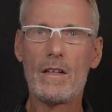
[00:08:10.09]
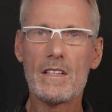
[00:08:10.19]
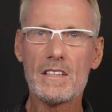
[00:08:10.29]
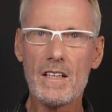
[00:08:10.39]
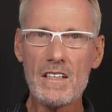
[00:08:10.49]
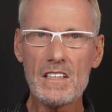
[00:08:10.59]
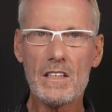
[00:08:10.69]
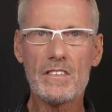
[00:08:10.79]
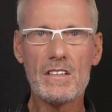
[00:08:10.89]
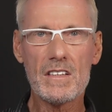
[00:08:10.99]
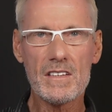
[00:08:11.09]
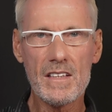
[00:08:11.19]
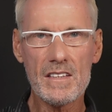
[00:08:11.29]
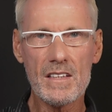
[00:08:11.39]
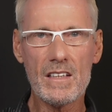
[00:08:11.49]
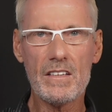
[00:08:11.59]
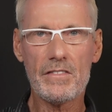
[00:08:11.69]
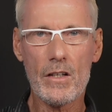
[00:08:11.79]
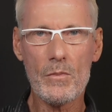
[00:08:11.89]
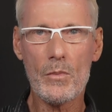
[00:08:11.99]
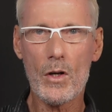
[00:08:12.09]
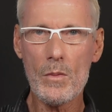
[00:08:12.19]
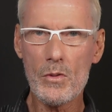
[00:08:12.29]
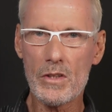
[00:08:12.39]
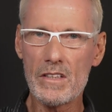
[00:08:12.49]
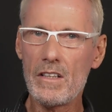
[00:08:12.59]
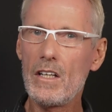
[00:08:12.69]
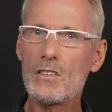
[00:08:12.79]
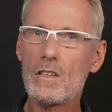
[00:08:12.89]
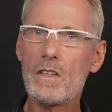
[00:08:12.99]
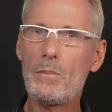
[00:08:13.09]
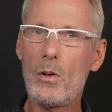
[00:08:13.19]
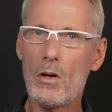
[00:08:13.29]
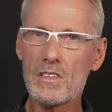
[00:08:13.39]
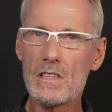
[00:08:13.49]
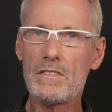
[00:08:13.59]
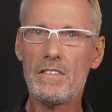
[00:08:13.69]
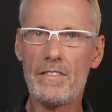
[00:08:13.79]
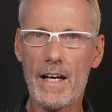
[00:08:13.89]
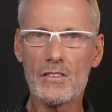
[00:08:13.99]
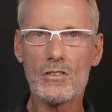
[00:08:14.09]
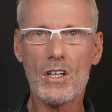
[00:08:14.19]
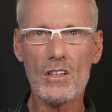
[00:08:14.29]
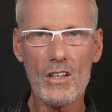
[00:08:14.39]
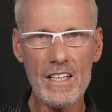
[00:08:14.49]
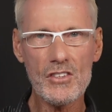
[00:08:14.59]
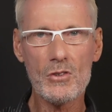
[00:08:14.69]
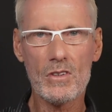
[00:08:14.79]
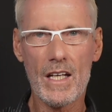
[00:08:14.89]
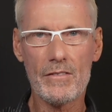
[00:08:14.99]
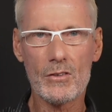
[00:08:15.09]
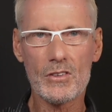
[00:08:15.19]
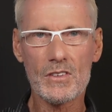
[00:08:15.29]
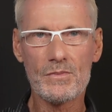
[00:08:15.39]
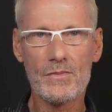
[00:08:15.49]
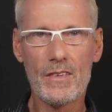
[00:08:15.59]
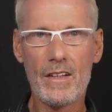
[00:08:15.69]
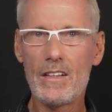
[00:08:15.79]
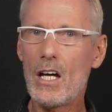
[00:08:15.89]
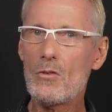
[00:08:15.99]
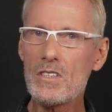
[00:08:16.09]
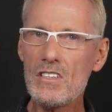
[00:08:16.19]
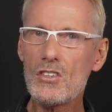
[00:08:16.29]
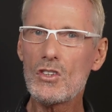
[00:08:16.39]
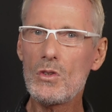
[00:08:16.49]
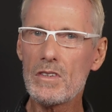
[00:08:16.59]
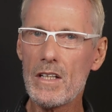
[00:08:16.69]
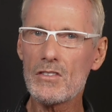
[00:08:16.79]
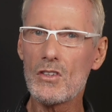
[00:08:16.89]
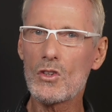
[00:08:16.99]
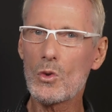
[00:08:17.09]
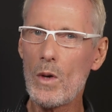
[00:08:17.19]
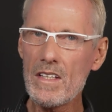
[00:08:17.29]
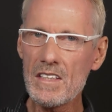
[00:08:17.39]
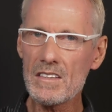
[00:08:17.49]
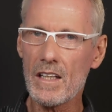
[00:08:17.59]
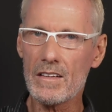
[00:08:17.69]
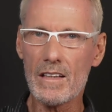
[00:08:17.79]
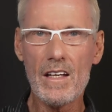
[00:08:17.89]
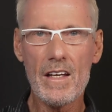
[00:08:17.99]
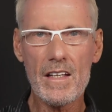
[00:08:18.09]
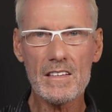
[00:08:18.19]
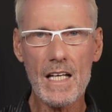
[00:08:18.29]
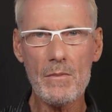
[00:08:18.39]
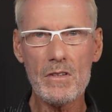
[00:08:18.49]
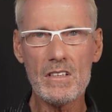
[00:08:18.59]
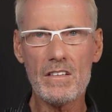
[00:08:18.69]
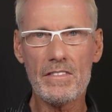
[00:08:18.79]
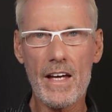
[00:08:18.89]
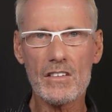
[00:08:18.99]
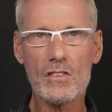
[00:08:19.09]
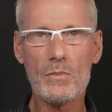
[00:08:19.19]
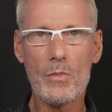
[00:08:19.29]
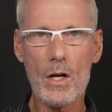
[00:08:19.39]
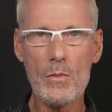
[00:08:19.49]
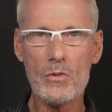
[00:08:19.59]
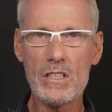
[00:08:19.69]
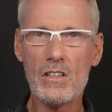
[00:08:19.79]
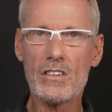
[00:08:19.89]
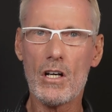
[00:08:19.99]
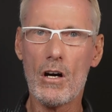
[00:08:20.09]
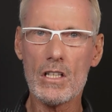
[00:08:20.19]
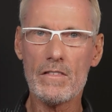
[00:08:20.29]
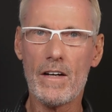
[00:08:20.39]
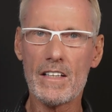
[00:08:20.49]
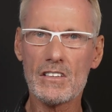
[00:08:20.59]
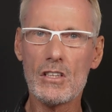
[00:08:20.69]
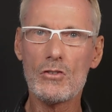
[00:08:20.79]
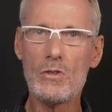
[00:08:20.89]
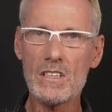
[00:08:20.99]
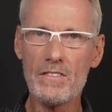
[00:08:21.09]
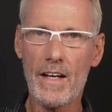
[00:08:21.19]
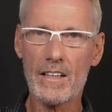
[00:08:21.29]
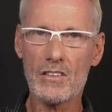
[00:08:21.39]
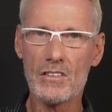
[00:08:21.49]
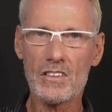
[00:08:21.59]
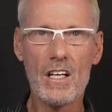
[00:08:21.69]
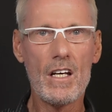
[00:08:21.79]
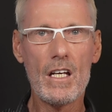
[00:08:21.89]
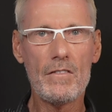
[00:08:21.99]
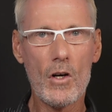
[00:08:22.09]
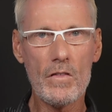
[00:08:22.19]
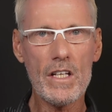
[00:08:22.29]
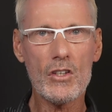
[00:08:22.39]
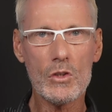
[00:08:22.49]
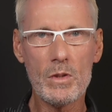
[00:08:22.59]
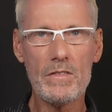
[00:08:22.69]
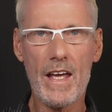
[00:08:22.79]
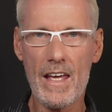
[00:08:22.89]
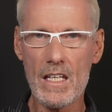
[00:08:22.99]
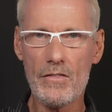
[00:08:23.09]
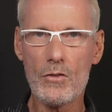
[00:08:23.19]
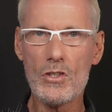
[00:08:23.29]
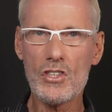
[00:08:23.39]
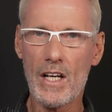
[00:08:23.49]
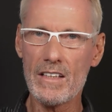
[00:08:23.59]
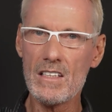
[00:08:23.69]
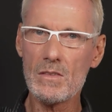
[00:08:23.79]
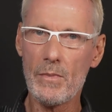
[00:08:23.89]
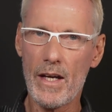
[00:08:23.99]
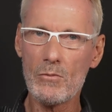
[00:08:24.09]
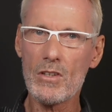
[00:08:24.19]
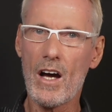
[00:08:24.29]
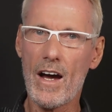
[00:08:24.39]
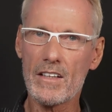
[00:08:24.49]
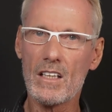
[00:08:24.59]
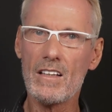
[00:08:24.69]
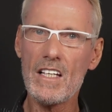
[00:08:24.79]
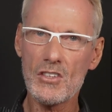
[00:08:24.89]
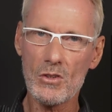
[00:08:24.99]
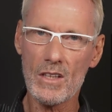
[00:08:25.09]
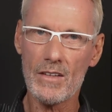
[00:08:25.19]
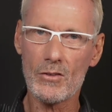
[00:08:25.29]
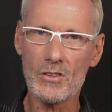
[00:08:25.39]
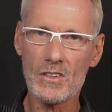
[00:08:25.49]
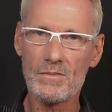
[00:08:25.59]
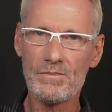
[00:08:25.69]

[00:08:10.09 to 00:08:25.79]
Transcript: Studies have consistently found berberine to have a positive effect on cholesterol levels. A recent two thousand twenty study examined the effects of berberine on cardiovascular risk factors involving a group of eighty-four Chinese men with high cholesterol levels.